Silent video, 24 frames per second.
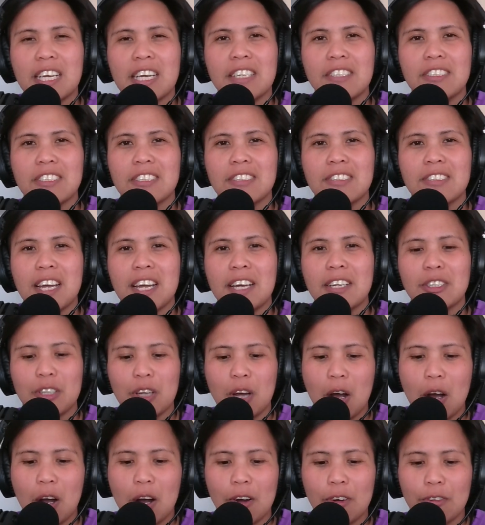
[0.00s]
is a set
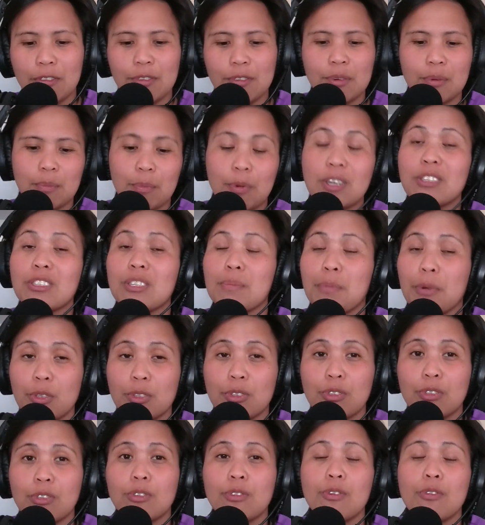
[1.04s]
of
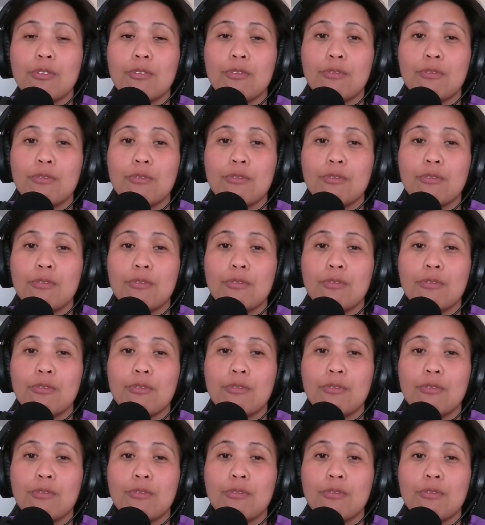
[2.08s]
principles,